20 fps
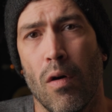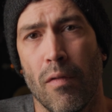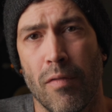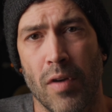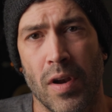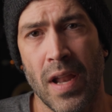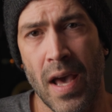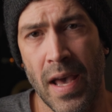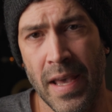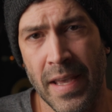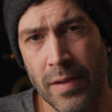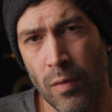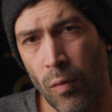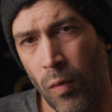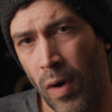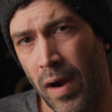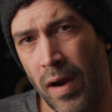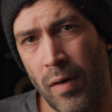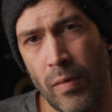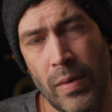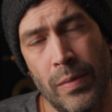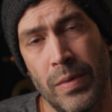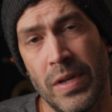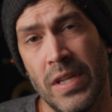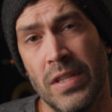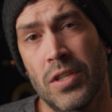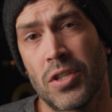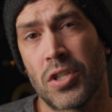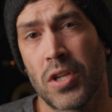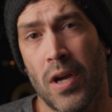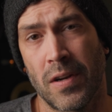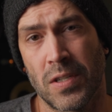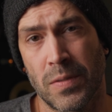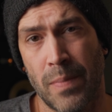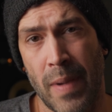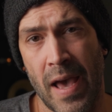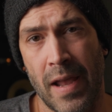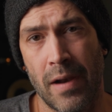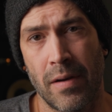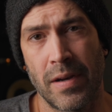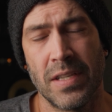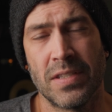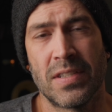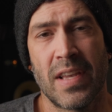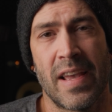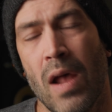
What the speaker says: overnight where we would need to charge batteries.